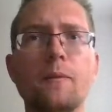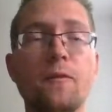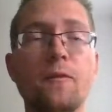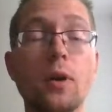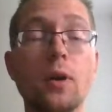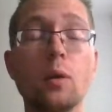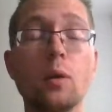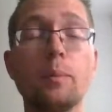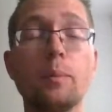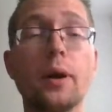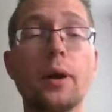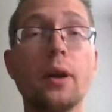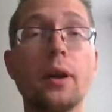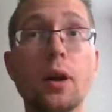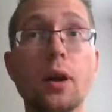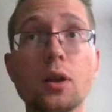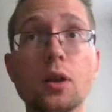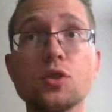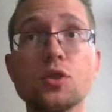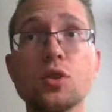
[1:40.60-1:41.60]
followed
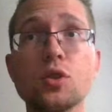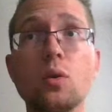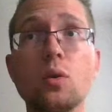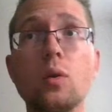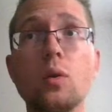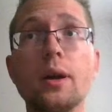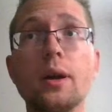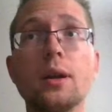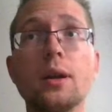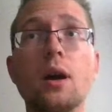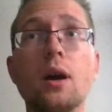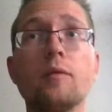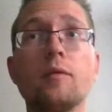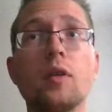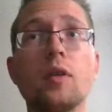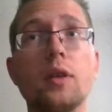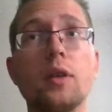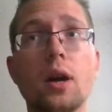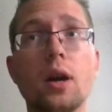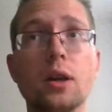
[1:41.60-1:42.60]
by an underscore, and
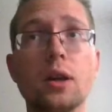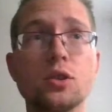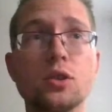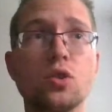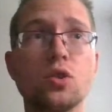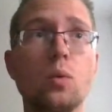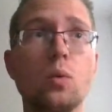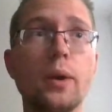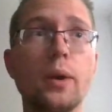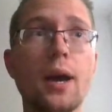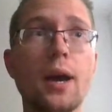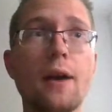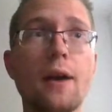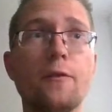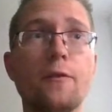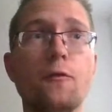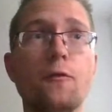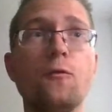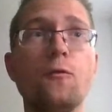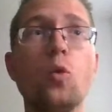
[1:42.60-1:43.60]
after the underscore we
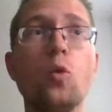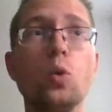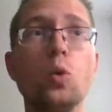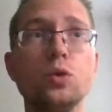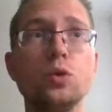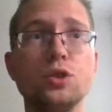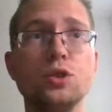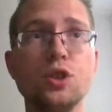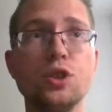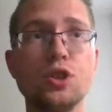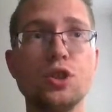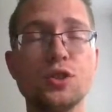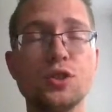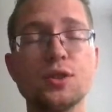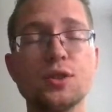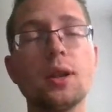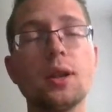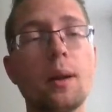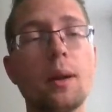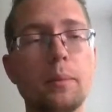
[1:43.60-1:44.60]
have a
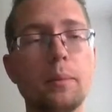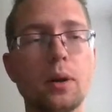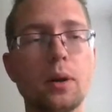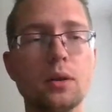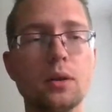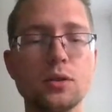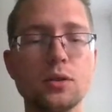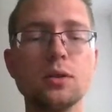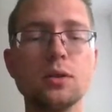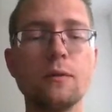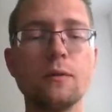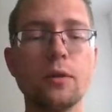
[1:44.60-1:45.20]
4-digit number.